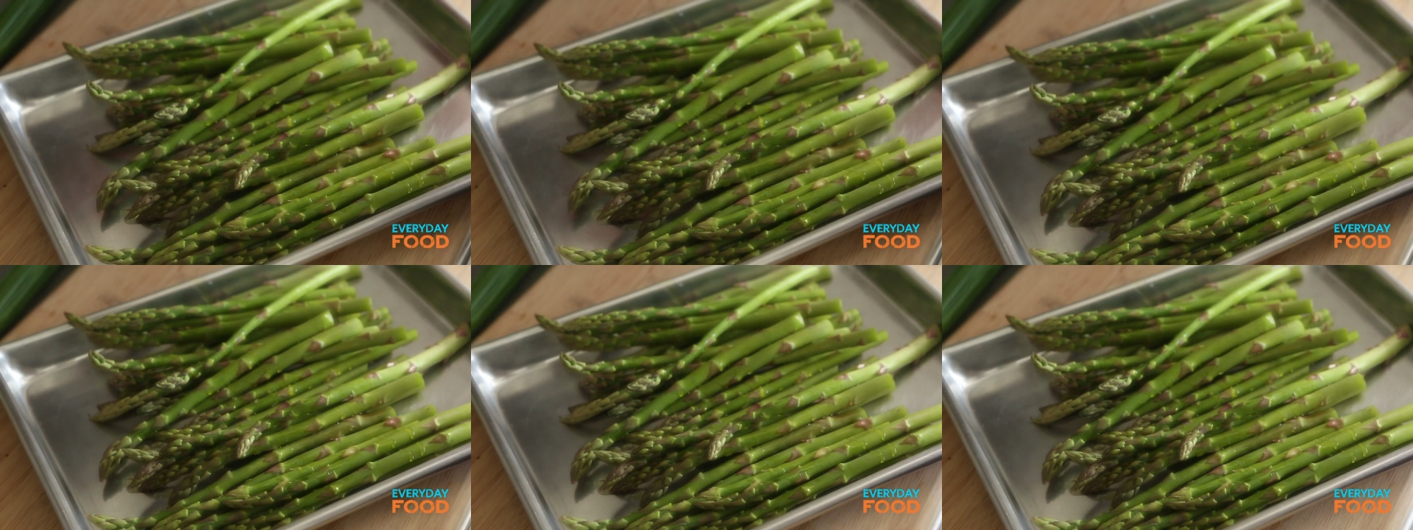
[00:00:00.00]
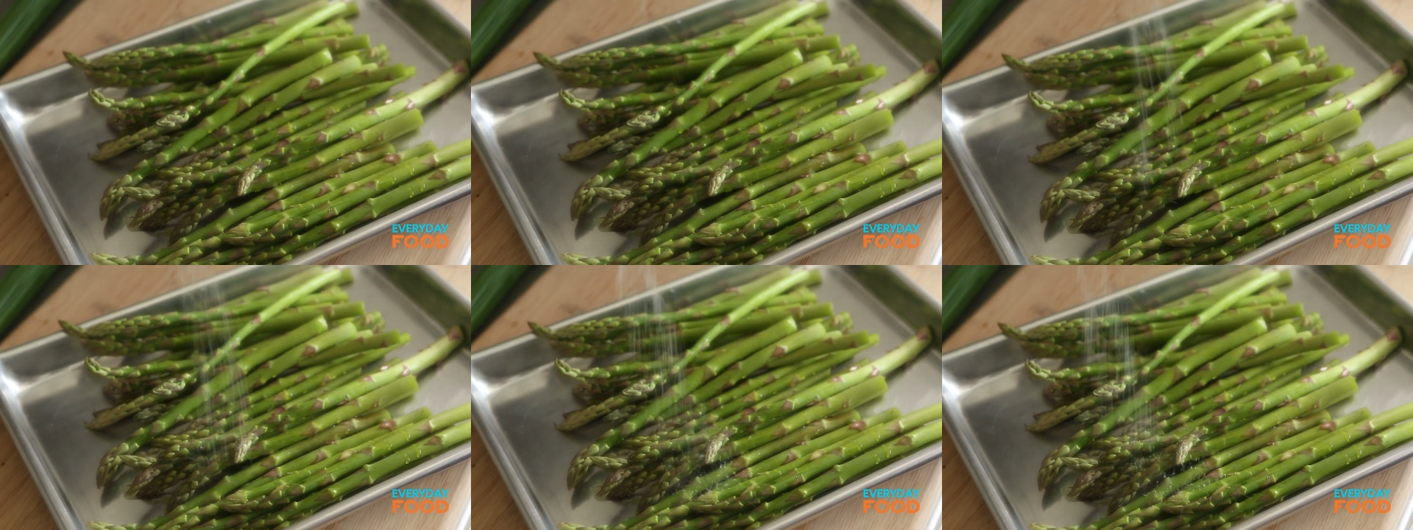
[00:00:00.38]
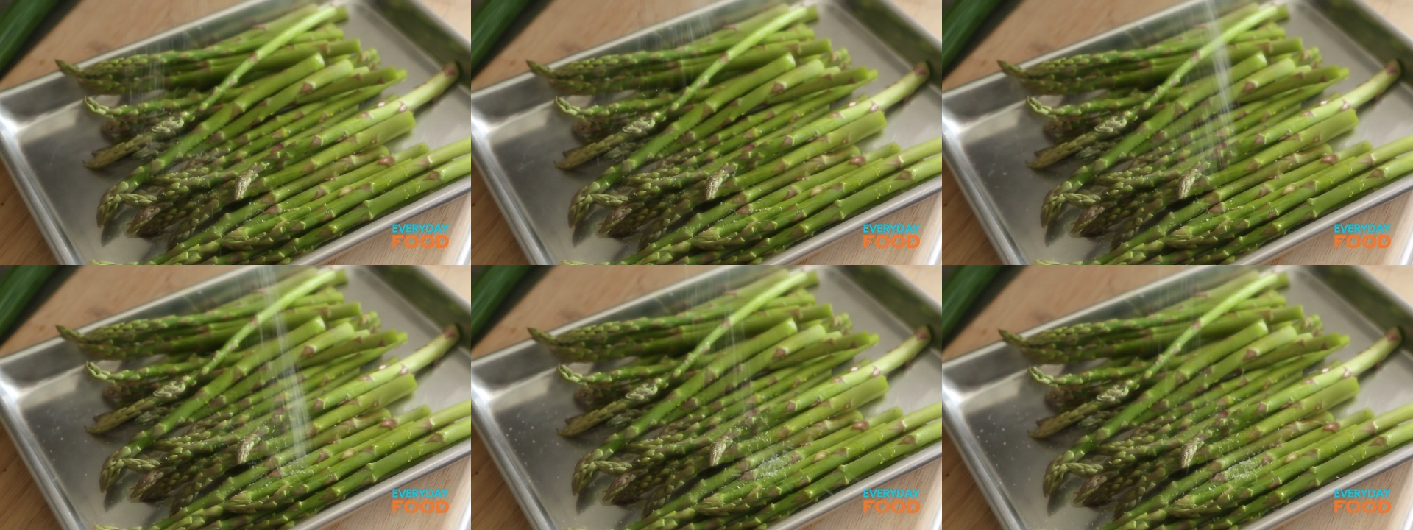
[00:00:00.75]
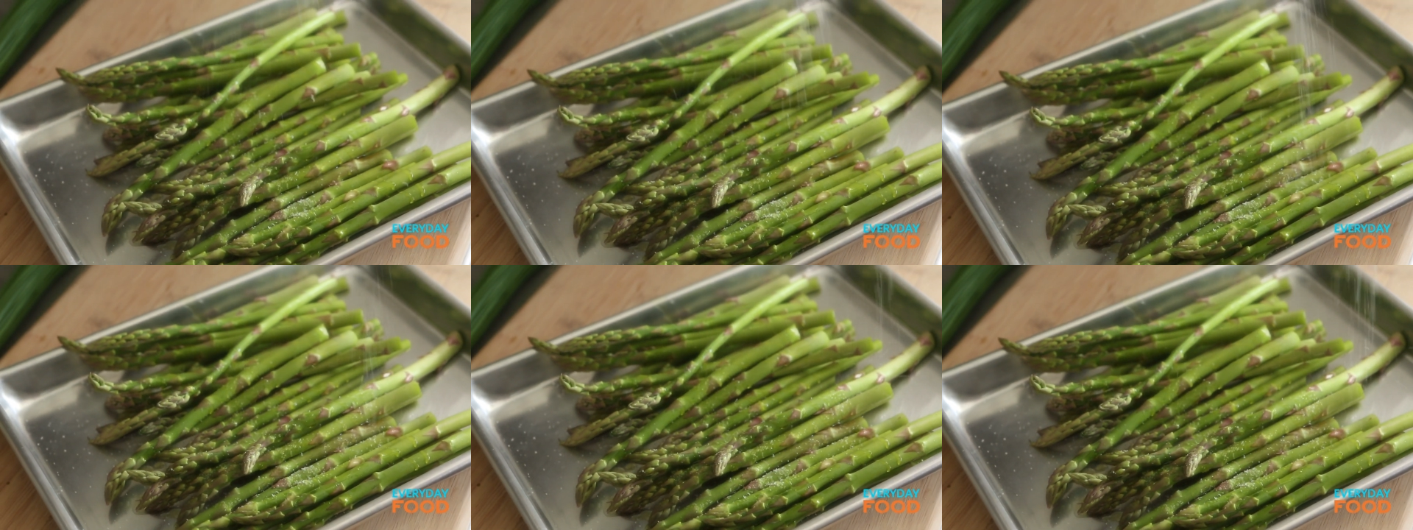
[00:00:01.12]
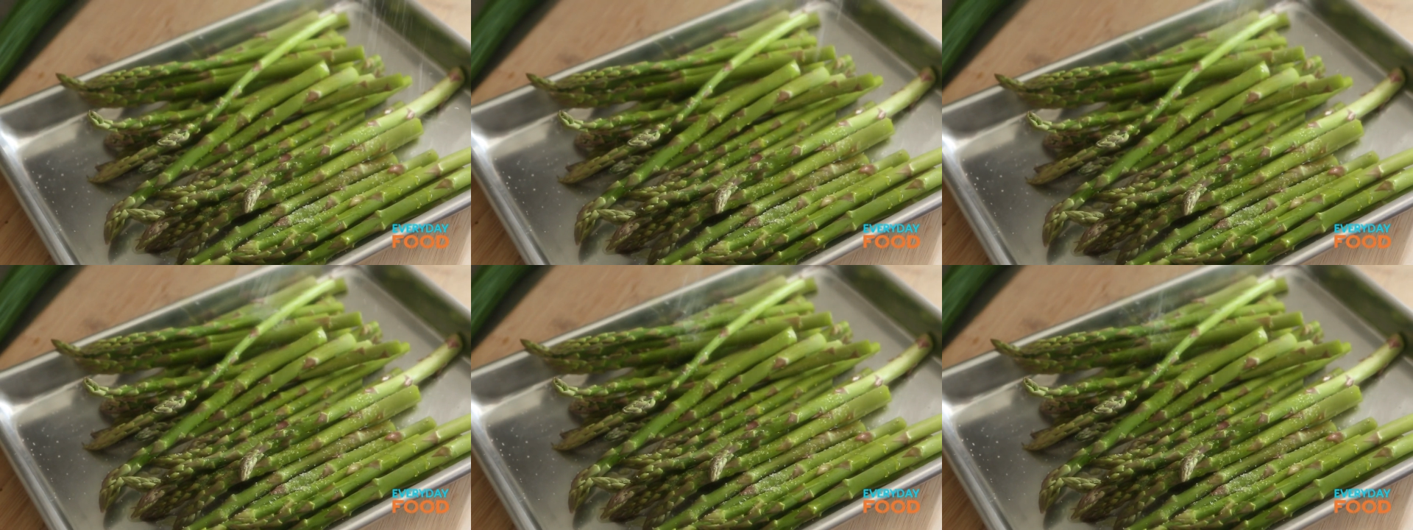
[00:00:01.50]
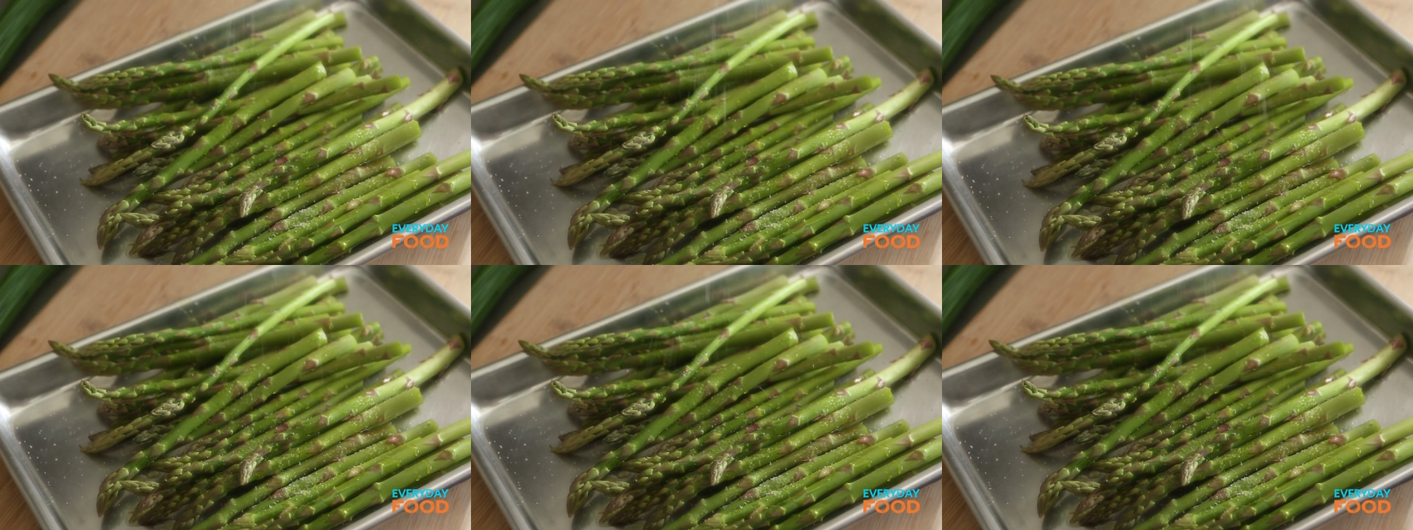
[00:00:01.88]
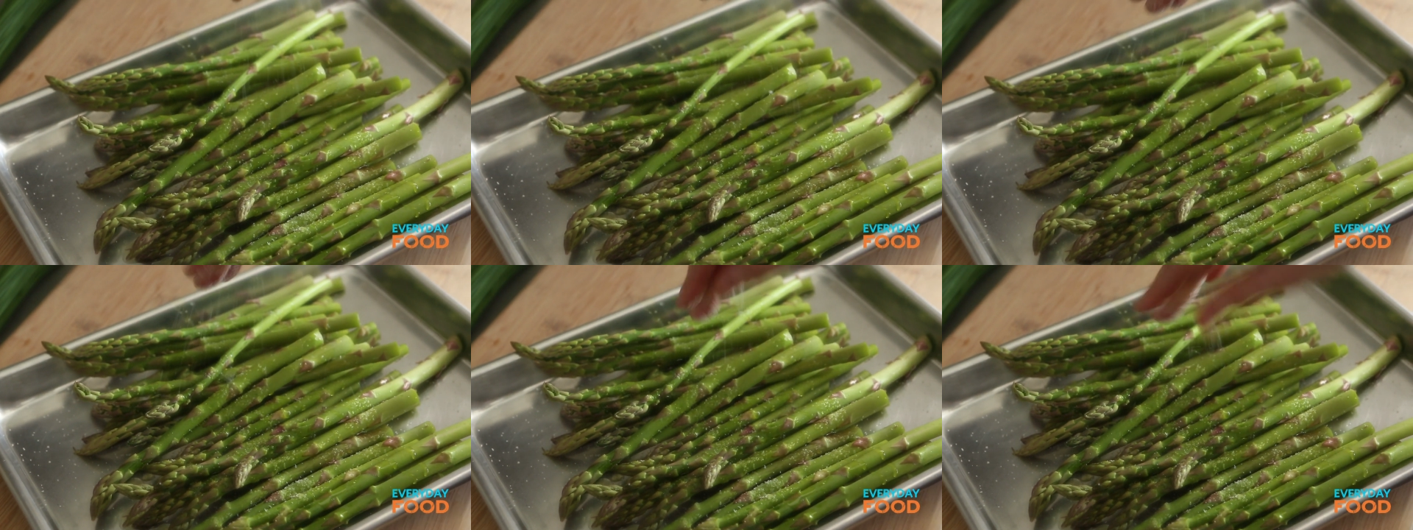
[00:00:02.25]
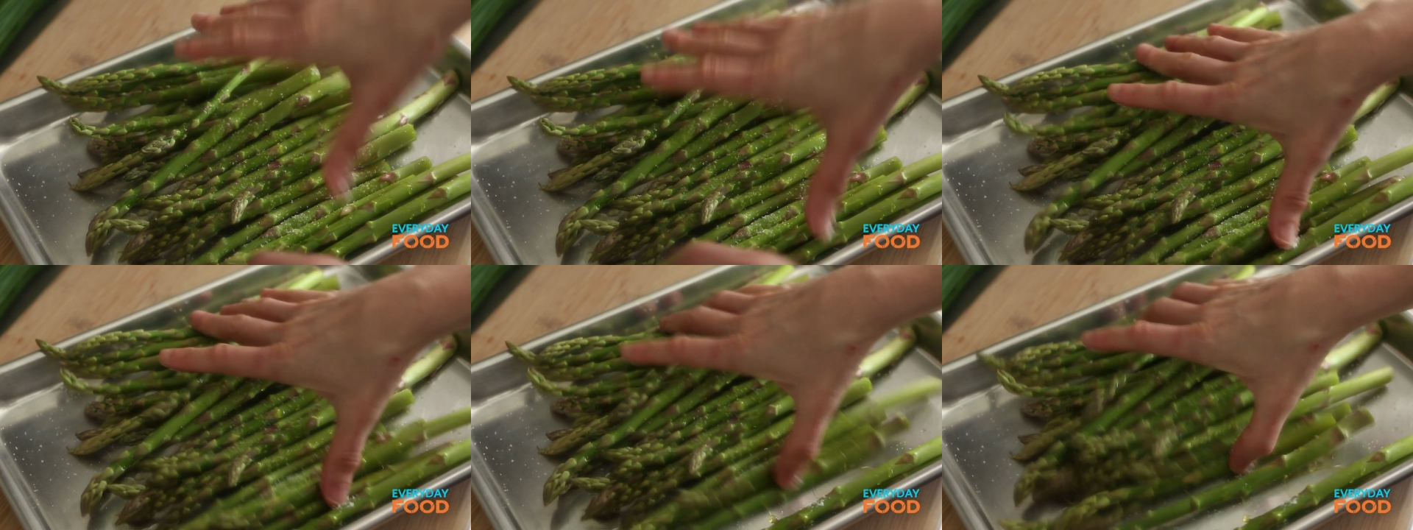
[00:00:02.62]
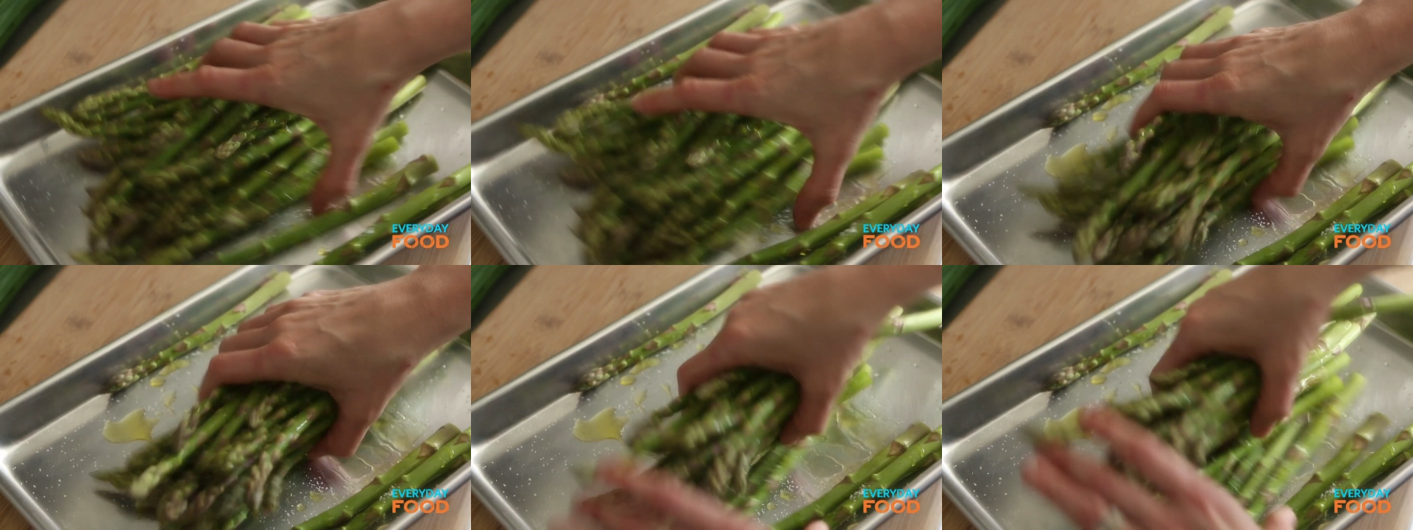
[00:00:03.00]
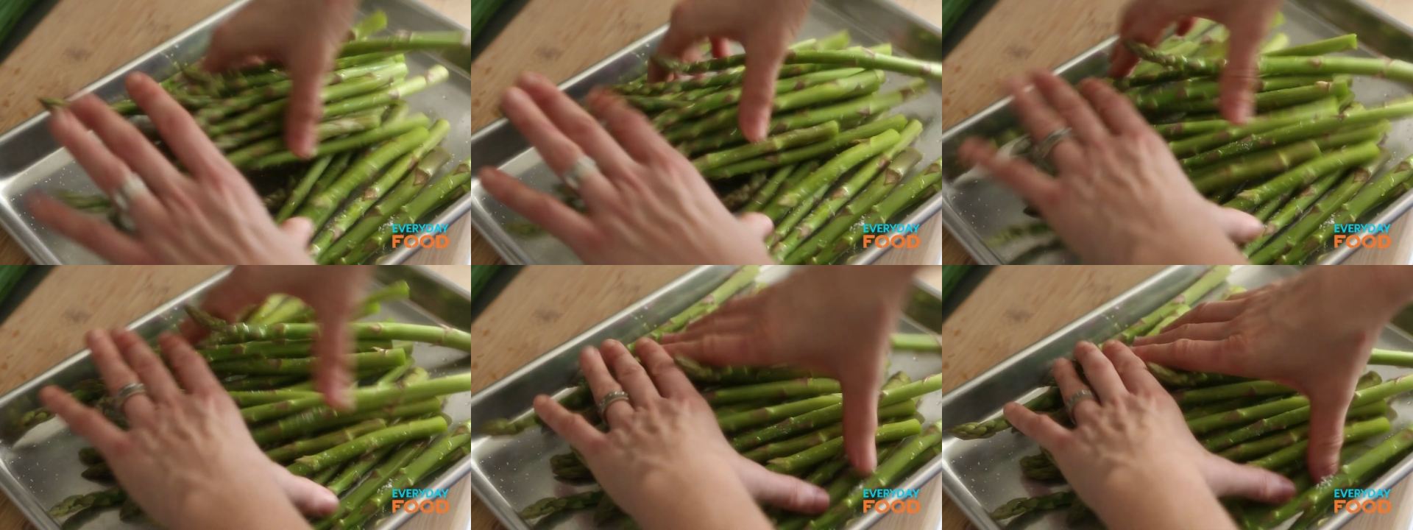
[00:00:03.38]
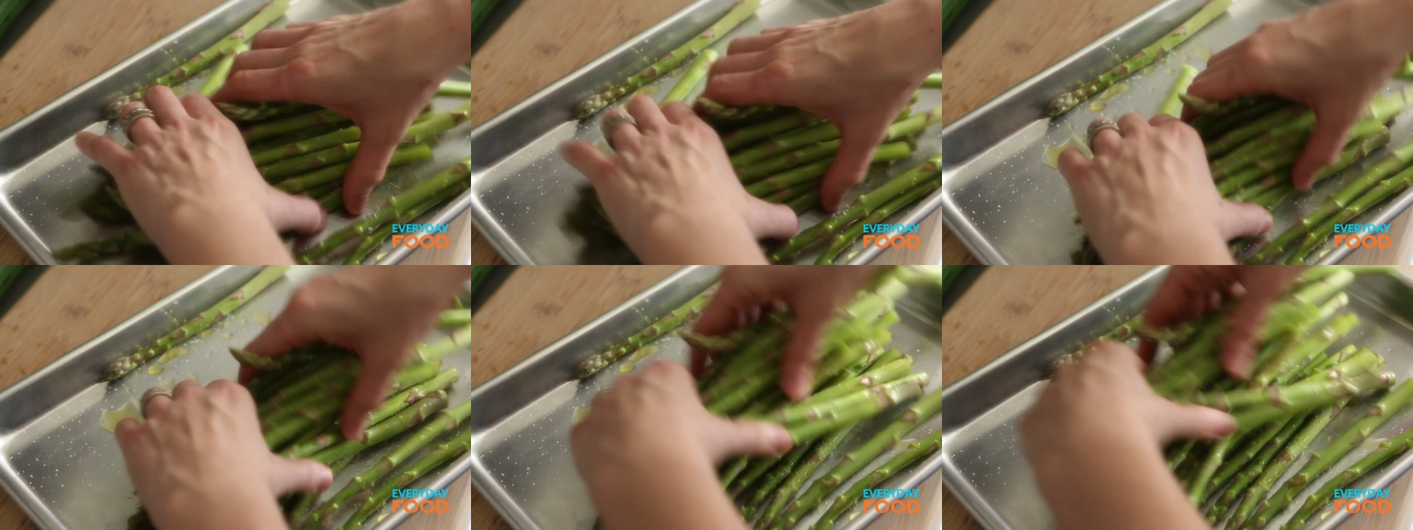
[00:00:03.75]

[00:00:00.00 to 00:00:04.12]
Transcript: (no speaker visible)